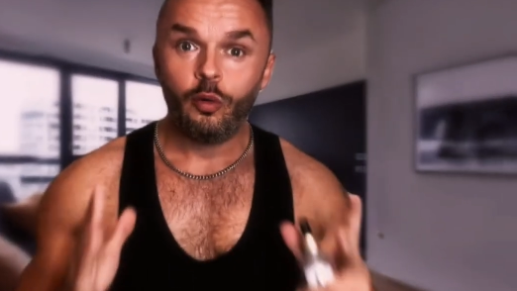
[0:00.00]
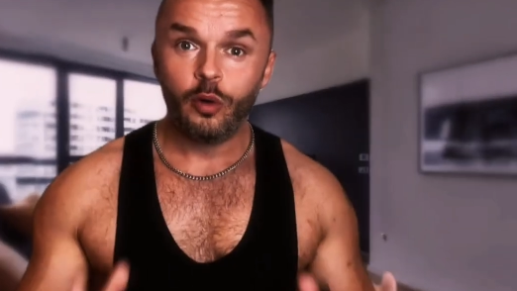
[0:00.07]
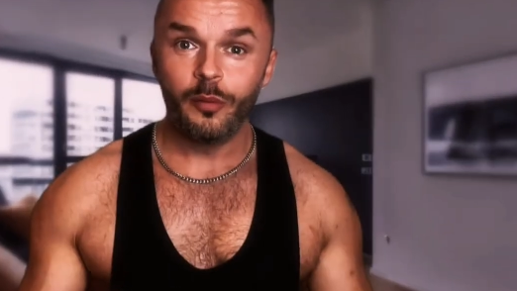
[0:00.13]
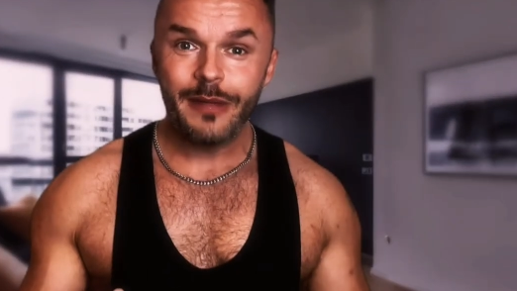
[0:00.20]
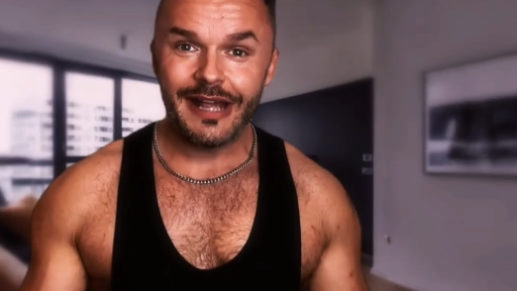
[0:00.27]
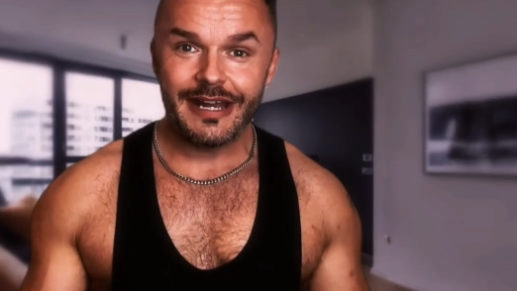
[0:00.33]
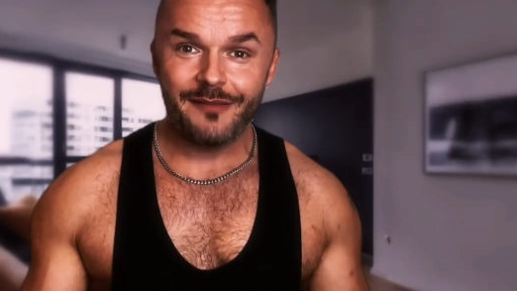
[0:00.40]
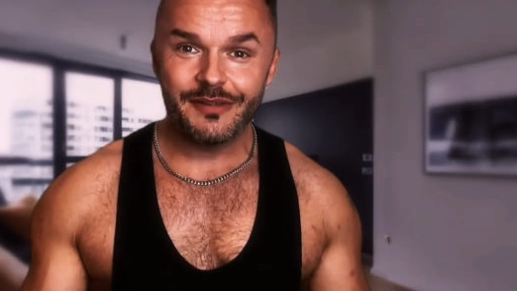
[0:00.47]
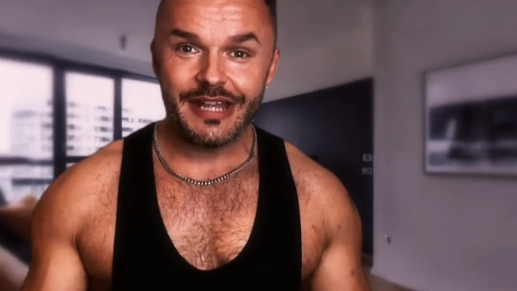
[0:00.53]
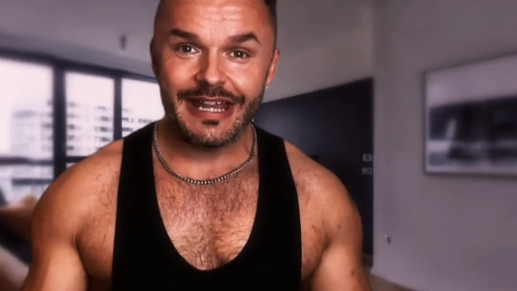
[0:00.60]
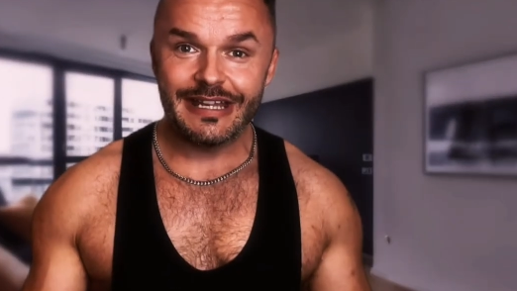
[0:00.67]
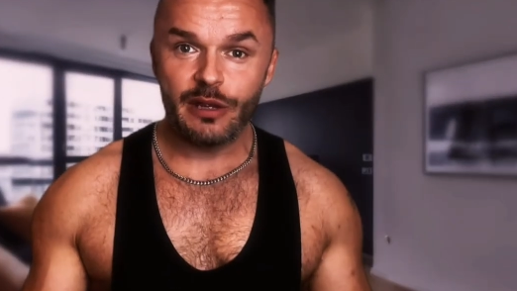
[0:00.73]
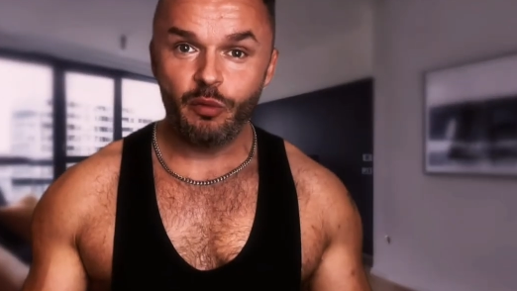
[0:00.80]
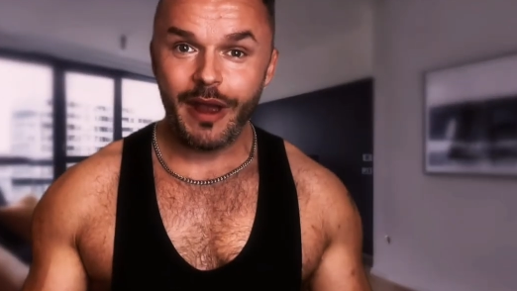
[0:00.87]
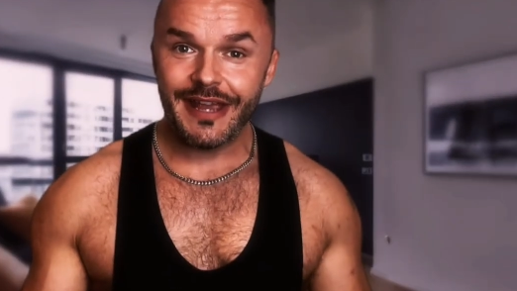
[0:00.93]
Well, my name's
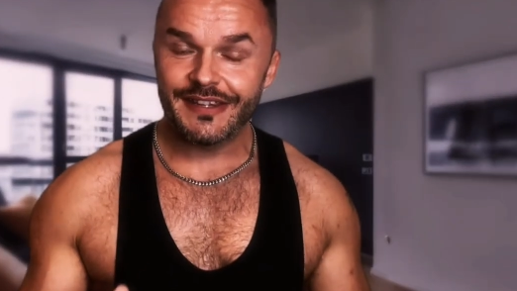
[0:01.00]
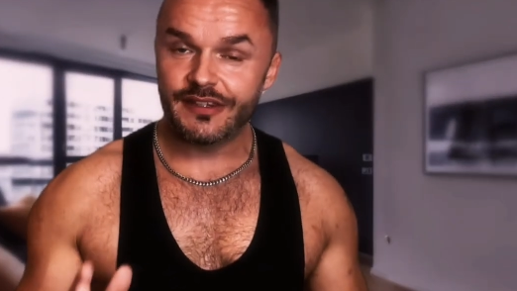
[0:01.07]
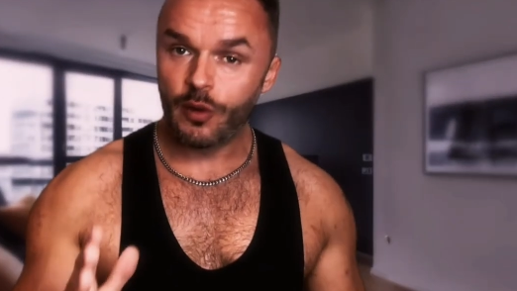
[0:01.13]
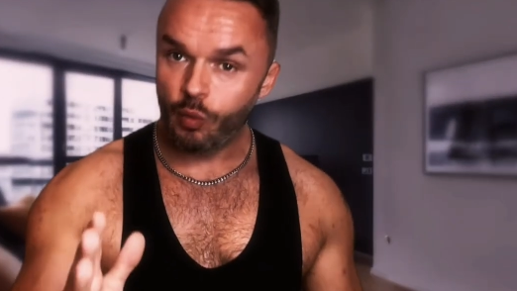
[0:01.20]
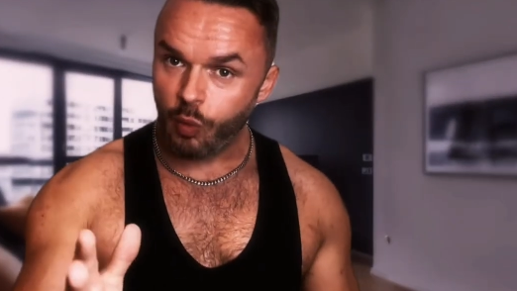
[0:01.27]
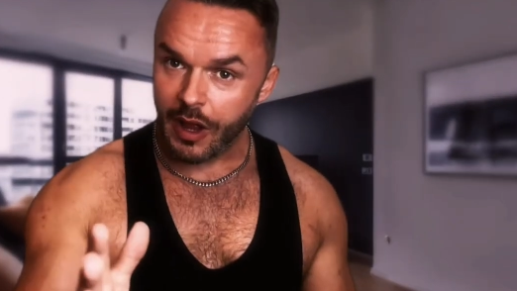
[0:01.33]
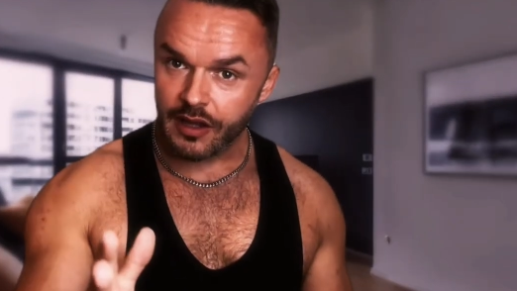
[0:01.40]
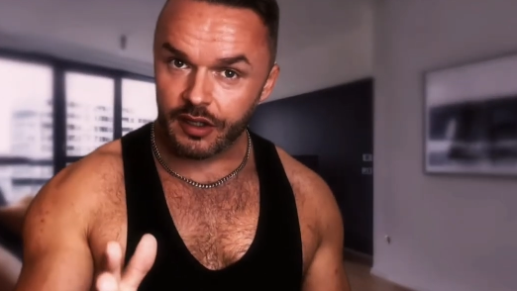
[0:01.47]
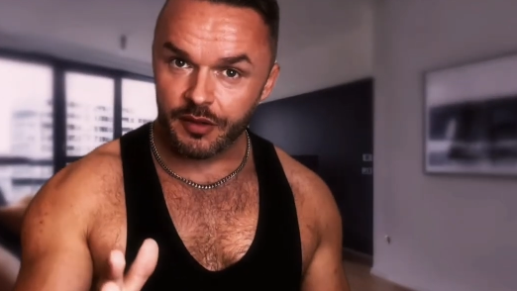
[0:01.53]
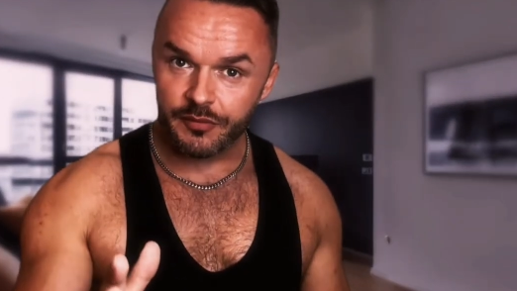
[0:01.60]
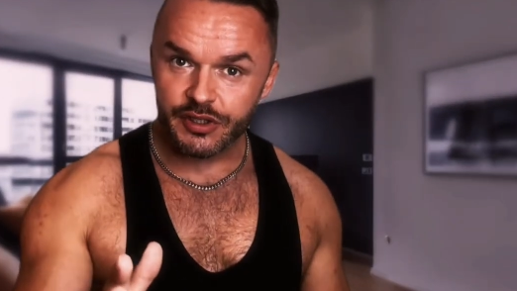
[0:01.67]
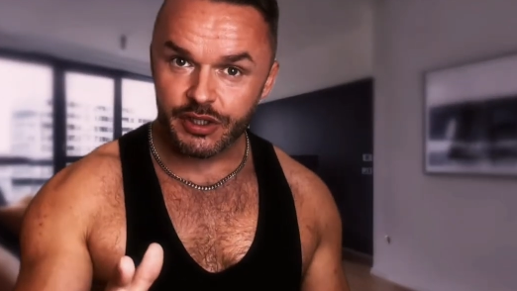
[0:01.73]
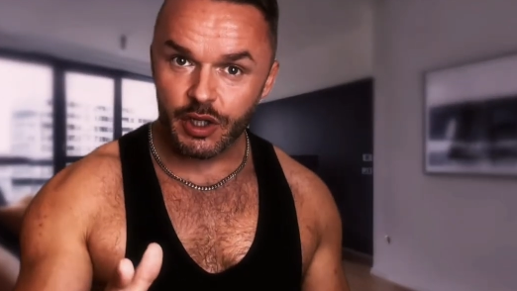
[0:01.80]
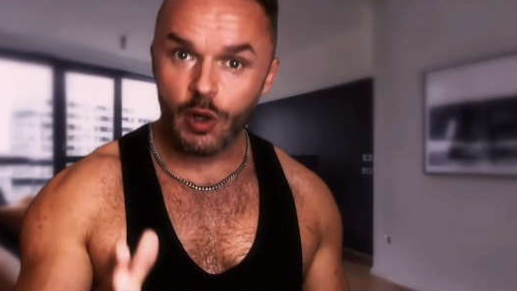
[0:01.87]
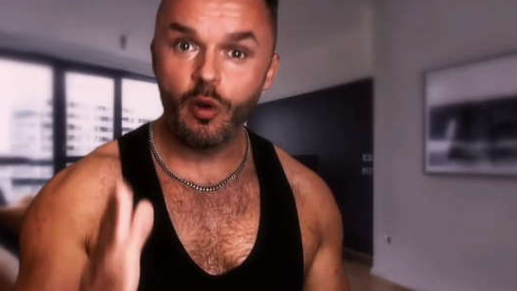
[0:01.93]
AD West and welcome
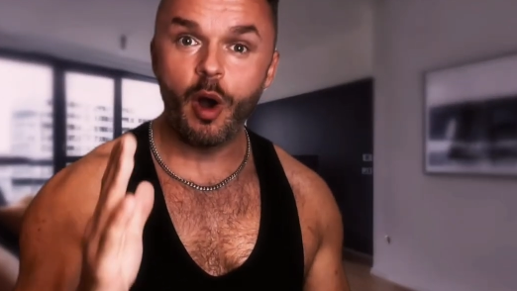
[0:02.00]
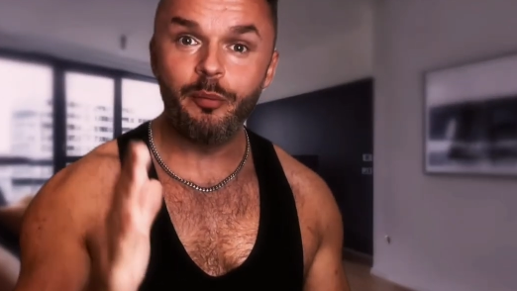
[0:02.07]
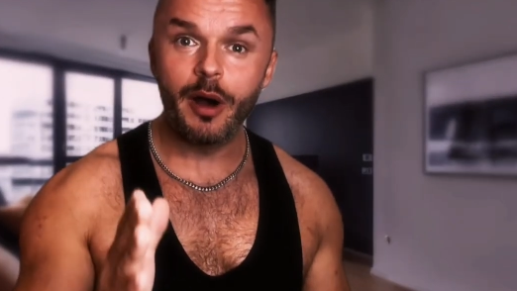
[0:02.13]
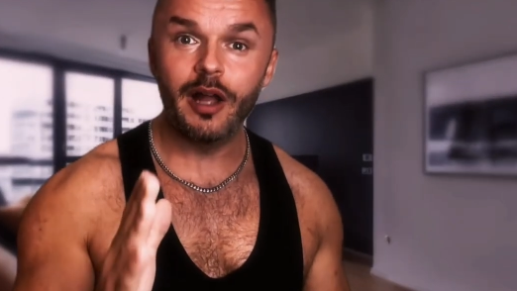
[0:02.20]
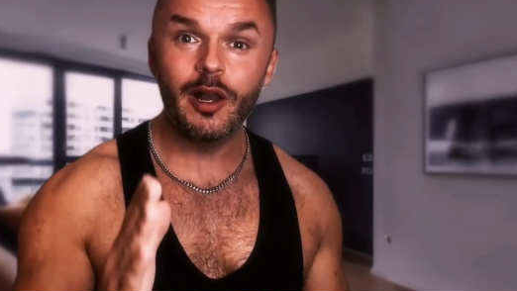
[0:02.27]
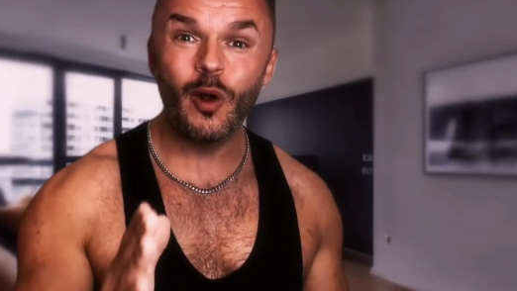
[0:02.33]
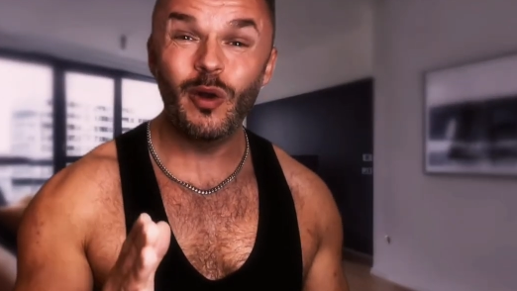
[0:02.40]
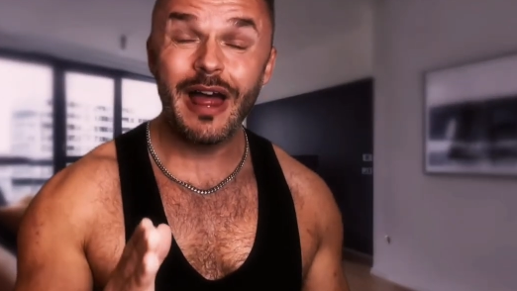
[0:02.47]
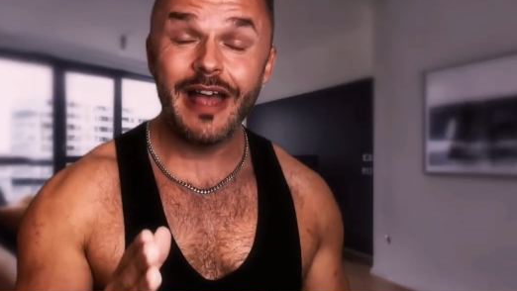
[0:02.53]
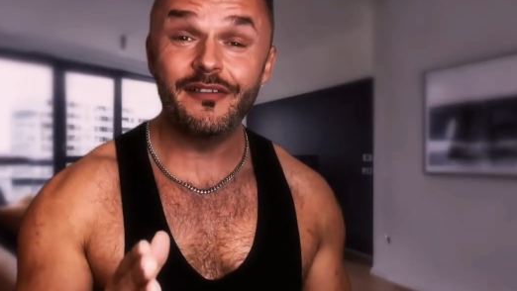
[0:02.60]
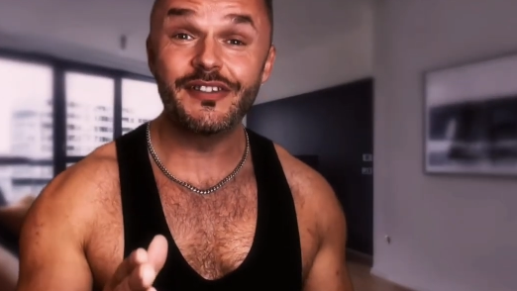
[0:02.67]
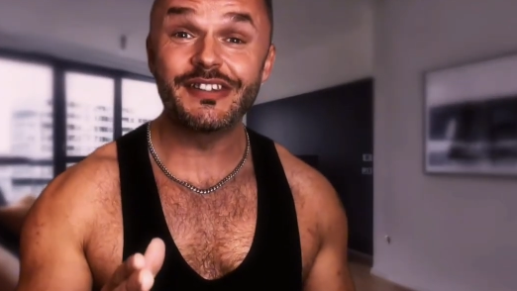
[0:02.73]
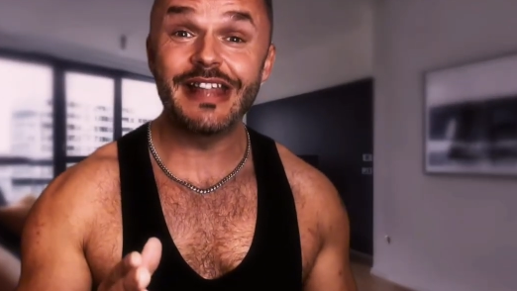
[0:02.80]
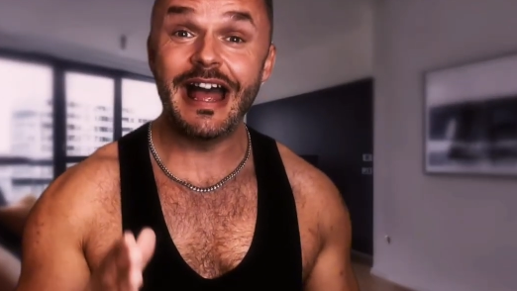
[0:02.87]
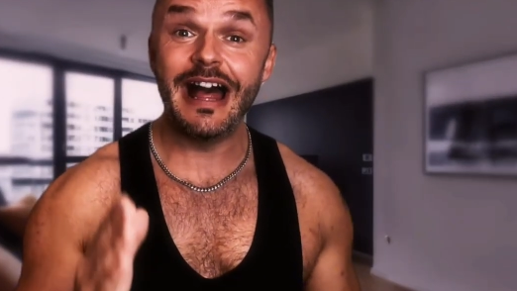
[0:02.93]
to Apollo
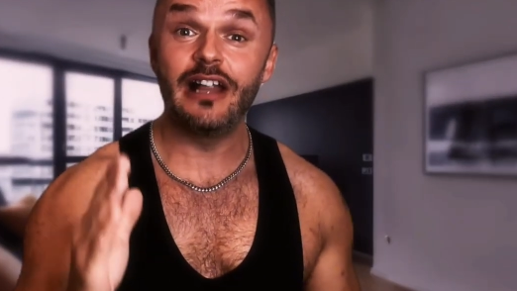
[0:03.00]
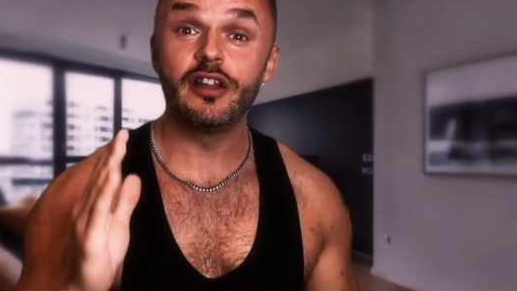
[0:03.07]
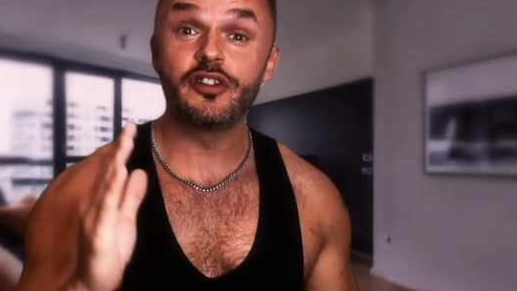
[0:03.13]
Lifestyle